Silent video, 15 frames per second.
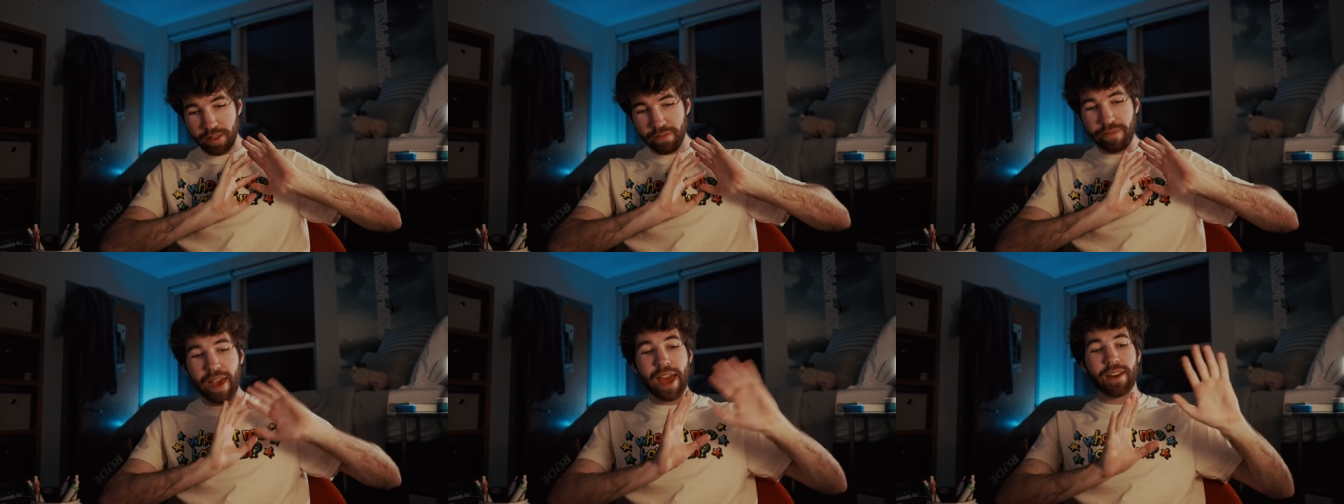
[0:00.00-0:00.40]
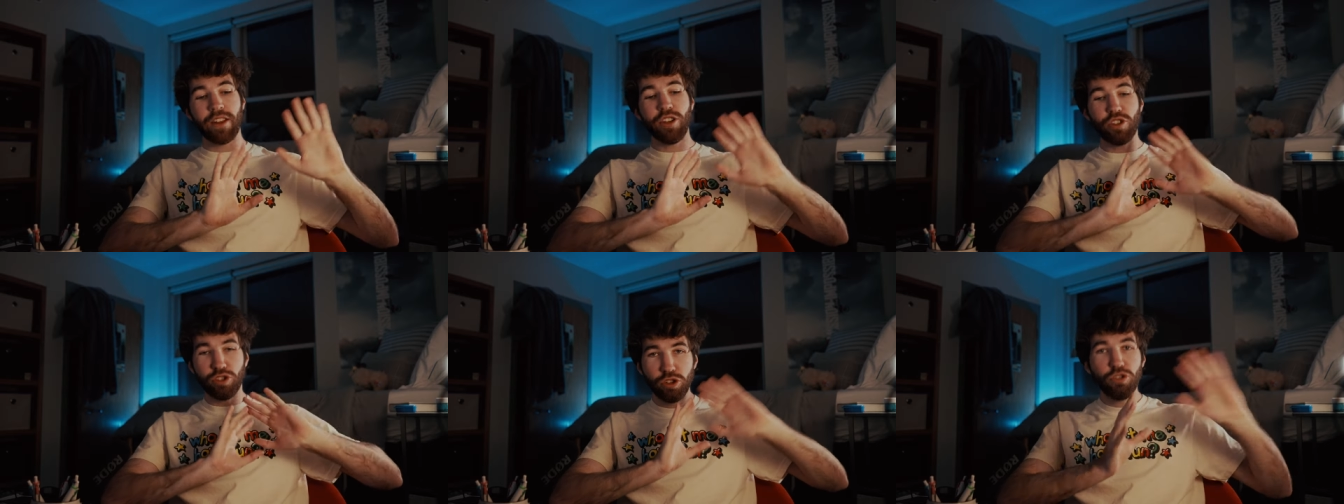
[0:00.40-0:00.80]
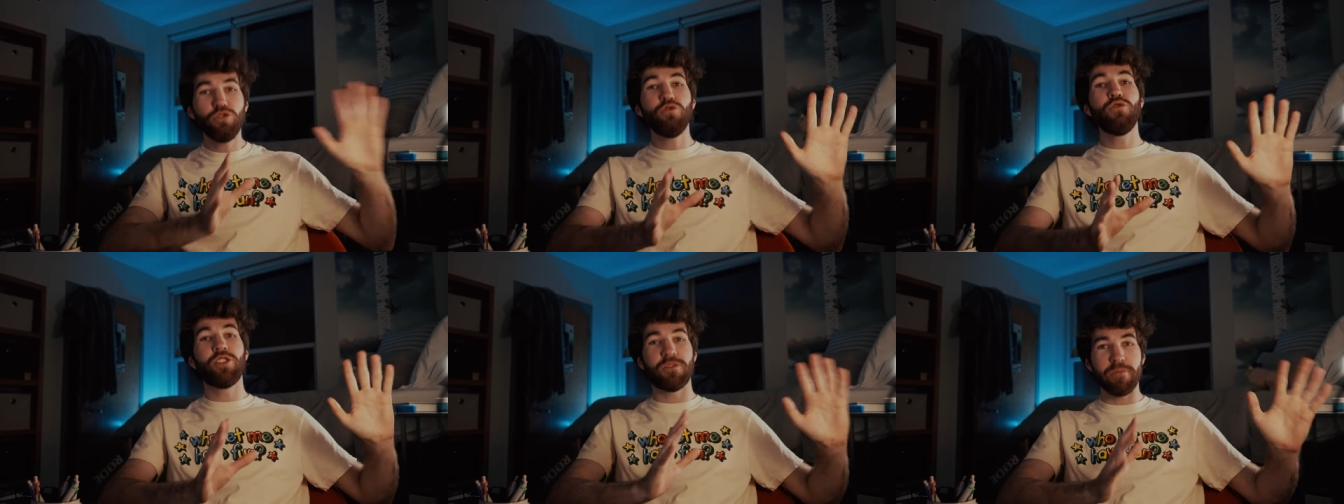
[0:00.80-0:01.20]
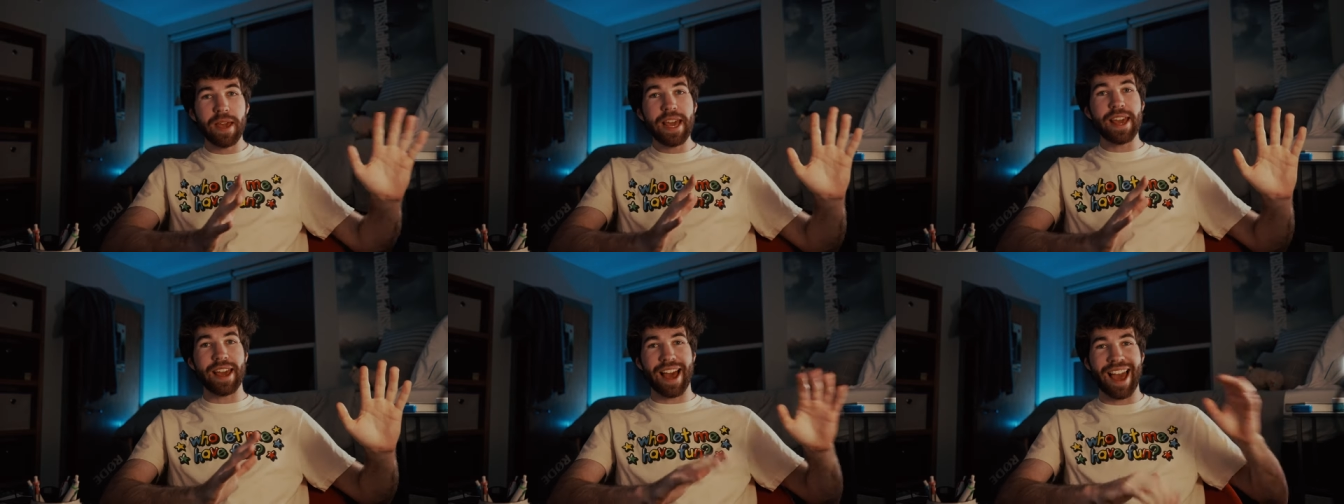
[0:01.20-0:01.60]
That includes
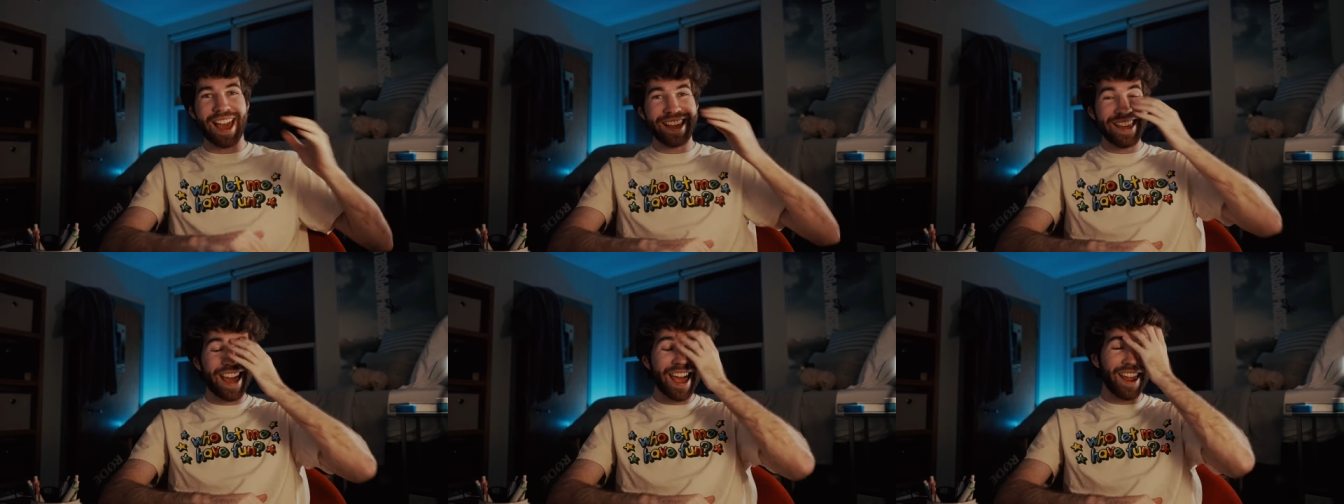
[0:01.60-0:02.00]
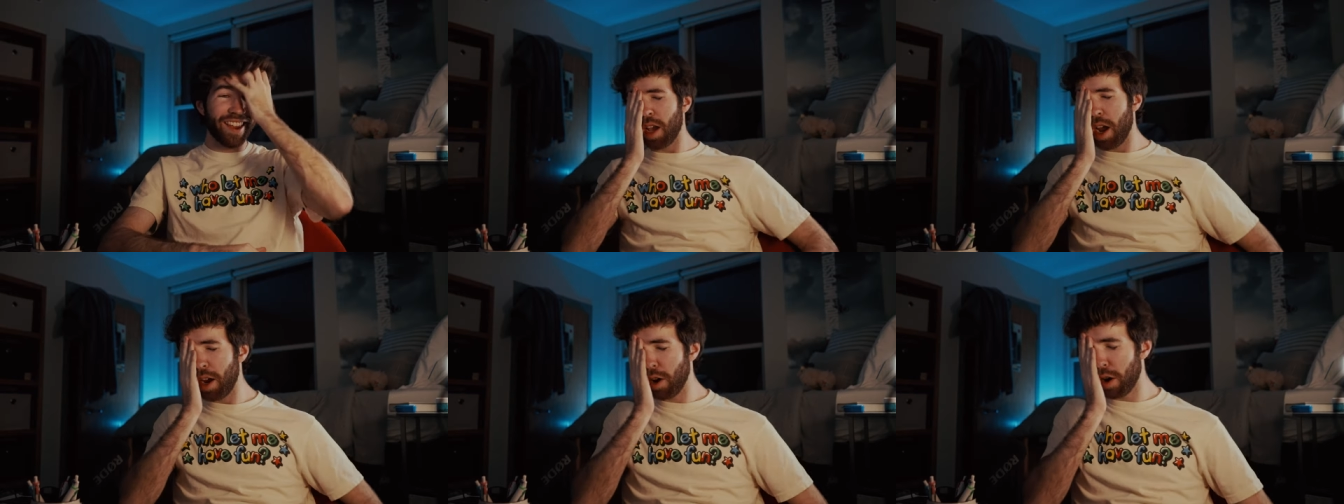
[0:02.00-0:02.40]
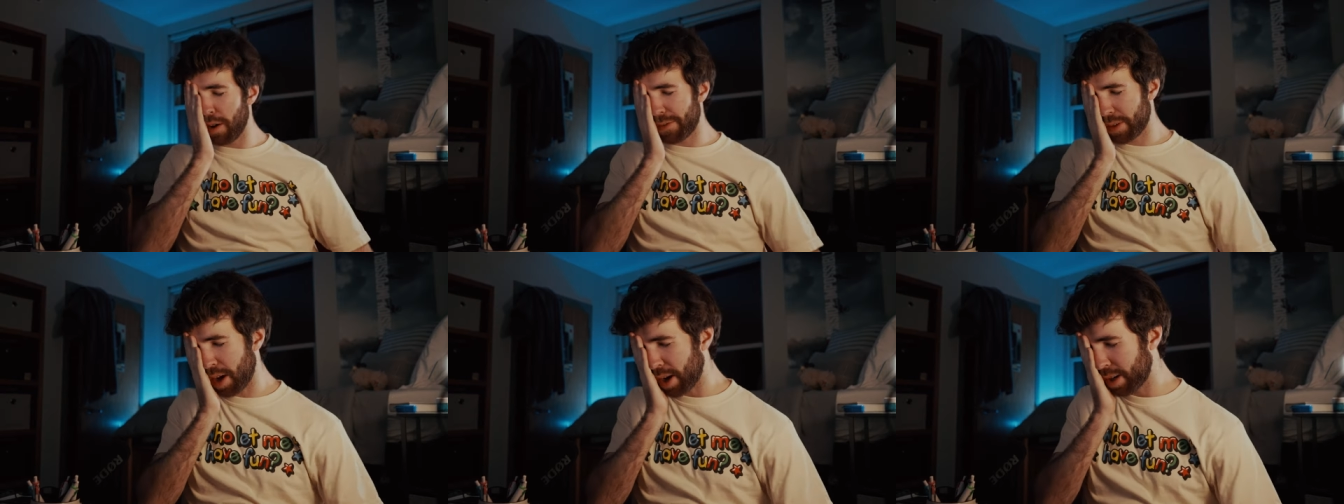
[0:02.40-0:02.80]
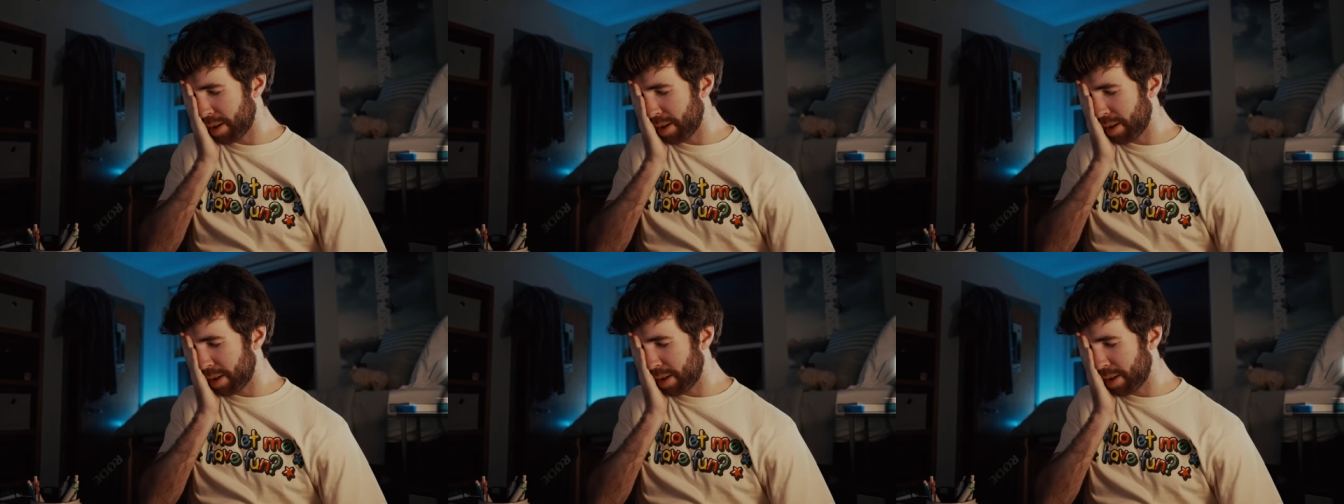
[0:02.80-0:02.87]
me. I get it. I know I've talked